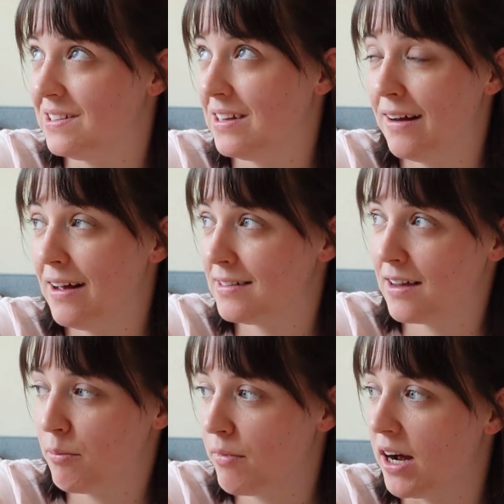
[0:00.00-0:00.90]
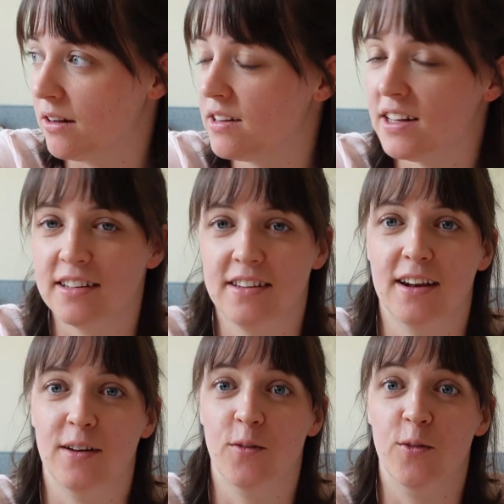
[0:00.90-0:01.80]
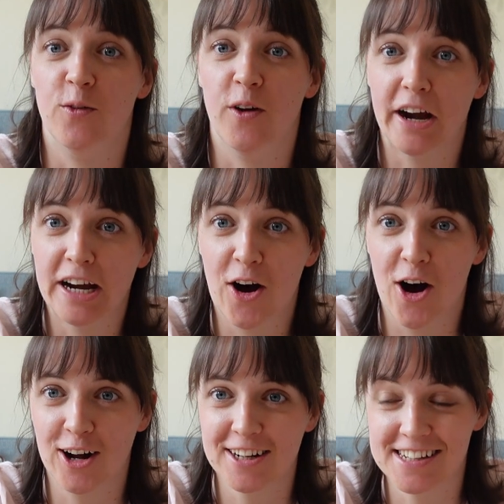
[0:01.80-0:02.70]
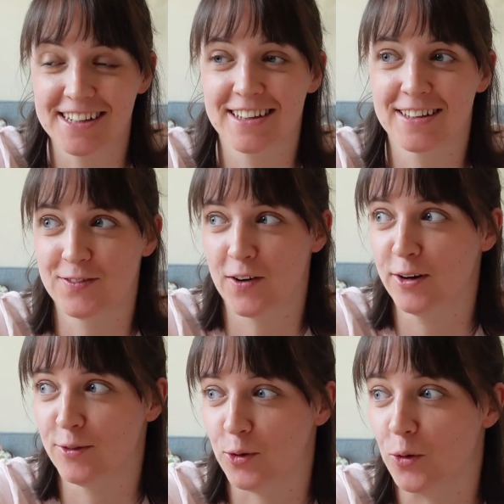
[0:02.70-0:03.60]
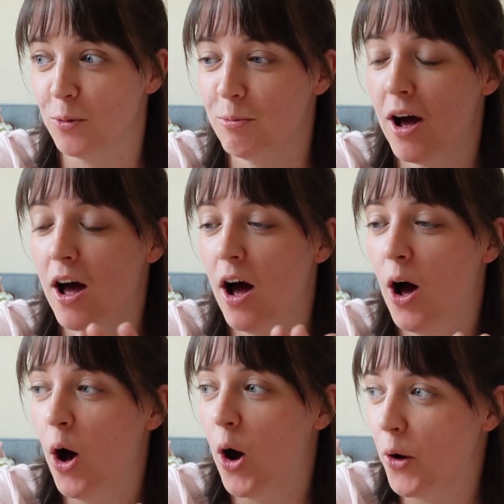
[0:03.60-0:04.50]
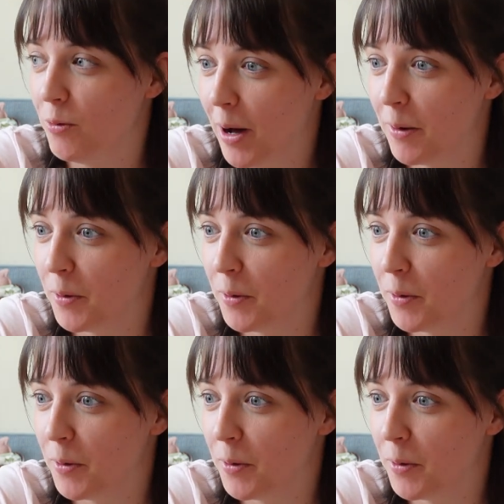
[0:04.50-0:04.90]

sun has come round. It is getting very hot in this front room. Oh my